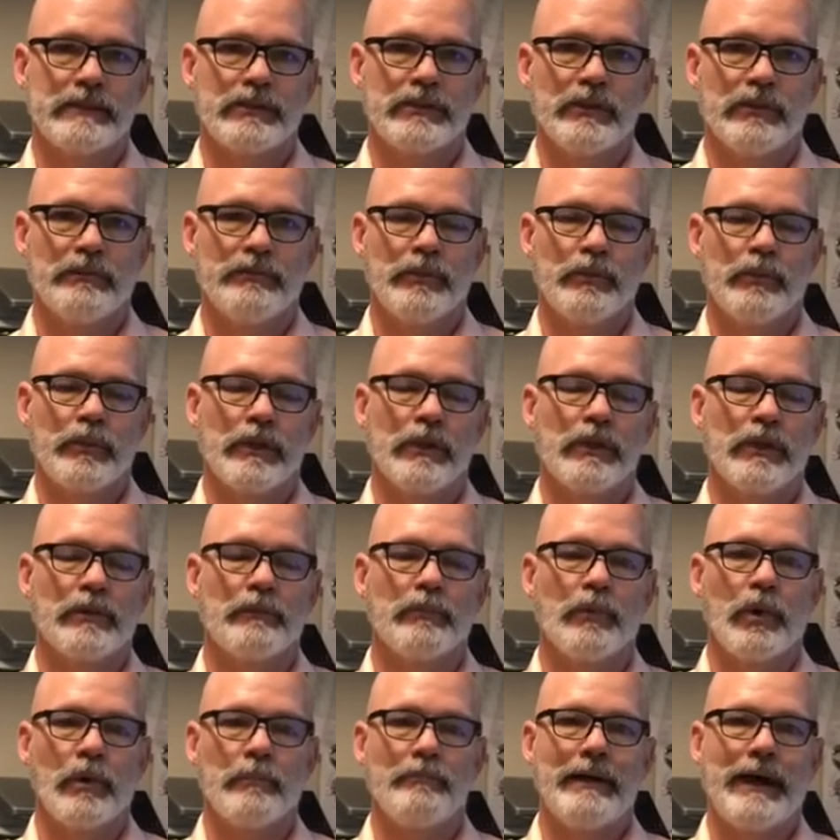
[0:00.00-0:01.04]
So if you want to learn
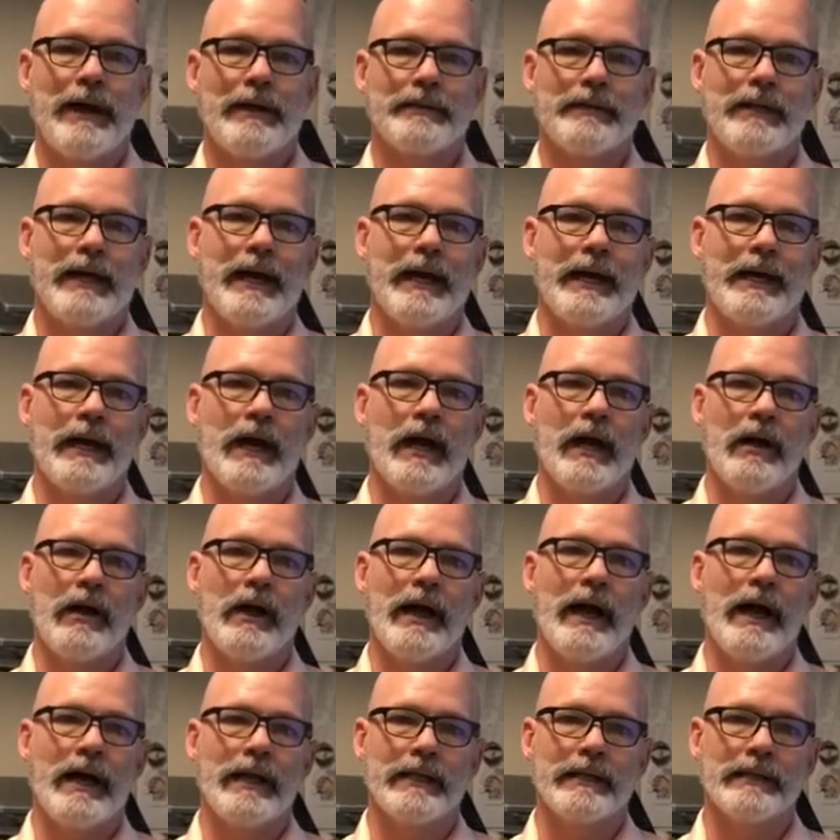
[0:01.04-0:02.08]
more about that, I'll
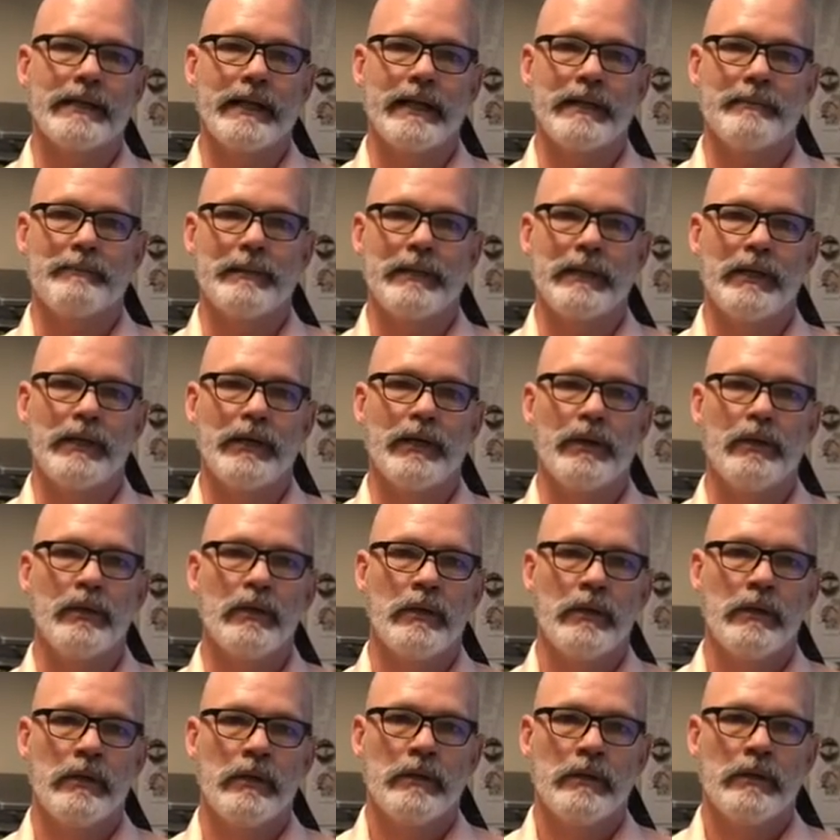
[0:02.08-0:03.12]
add a link below
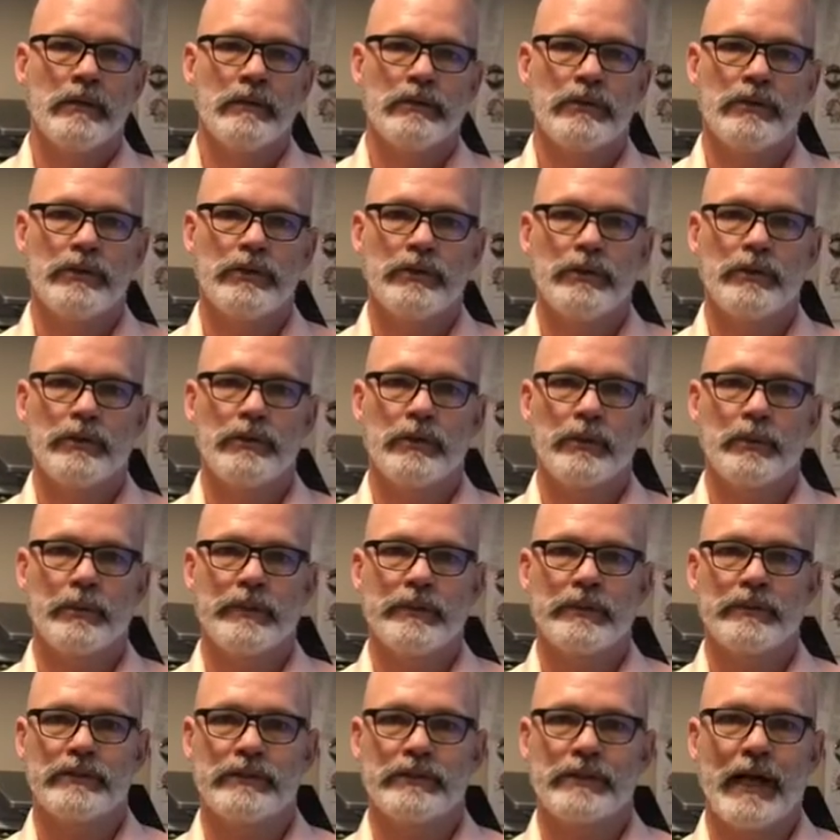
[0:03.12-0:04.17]
to the
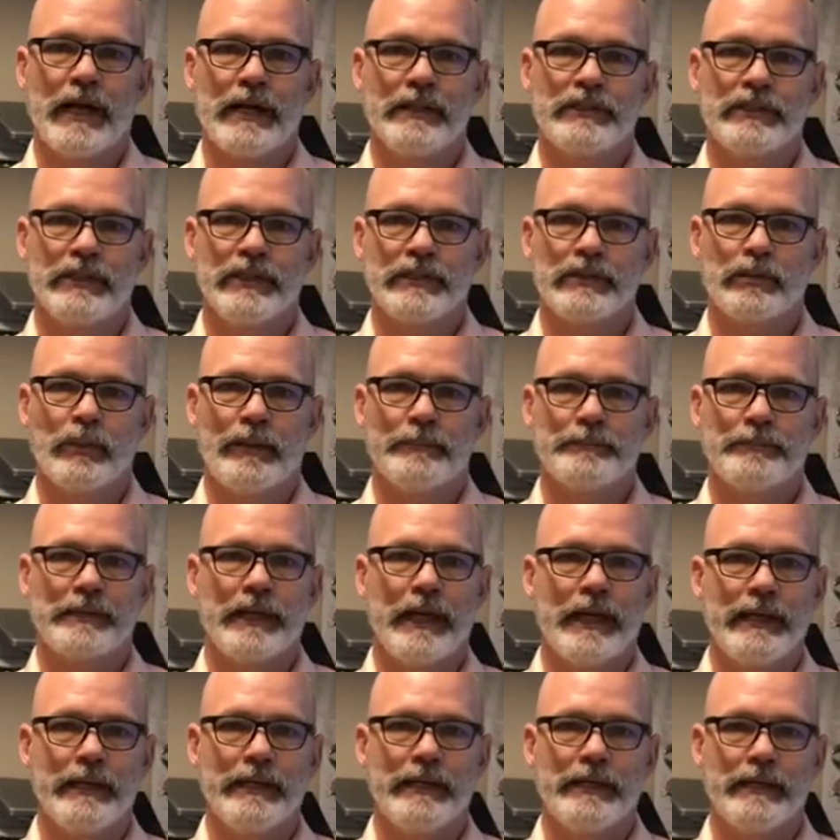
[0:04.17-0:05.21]
Reader's Digest
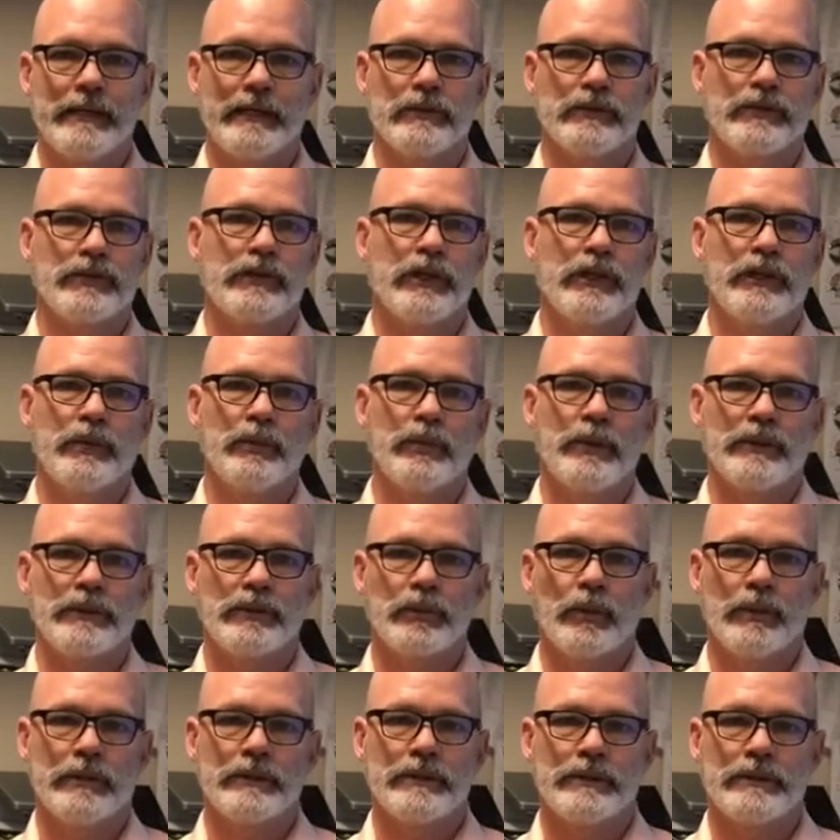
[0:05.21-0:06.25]
website, and it'll show you which
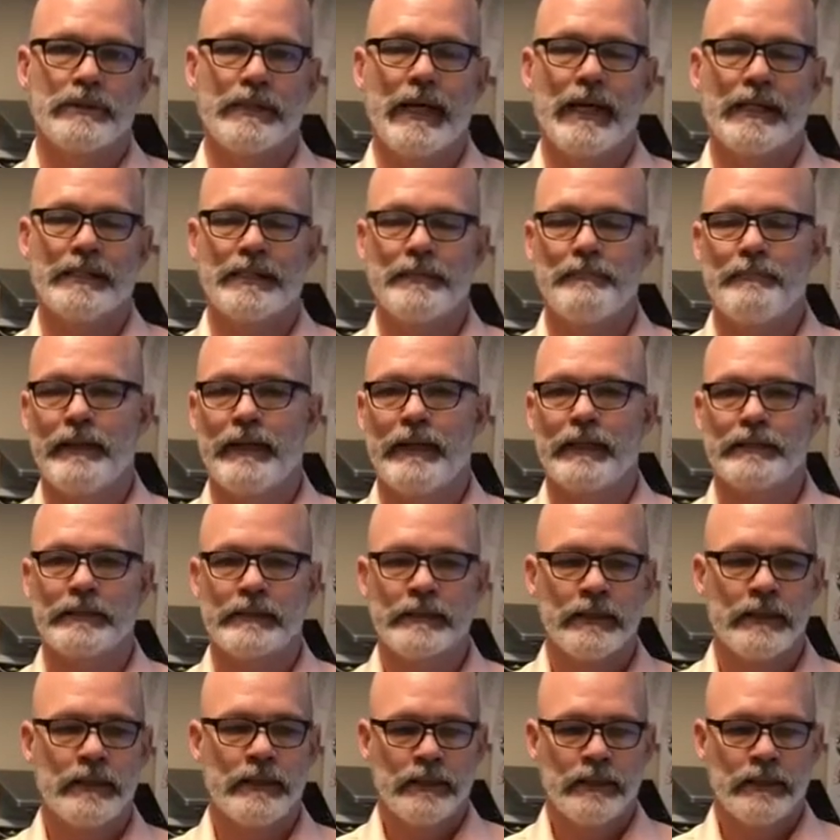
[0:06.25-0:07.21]
ones not to mix.